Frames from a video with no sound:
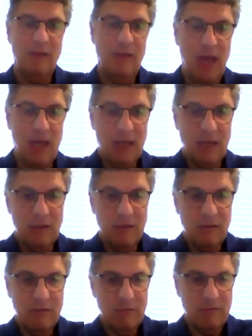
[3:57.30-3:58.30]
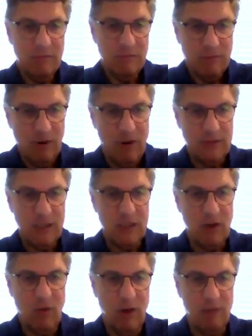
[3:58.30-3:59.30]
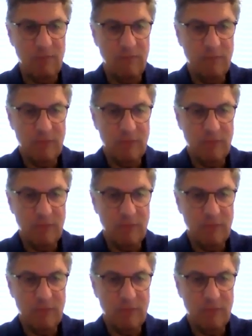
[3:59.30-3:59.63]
that can cause it to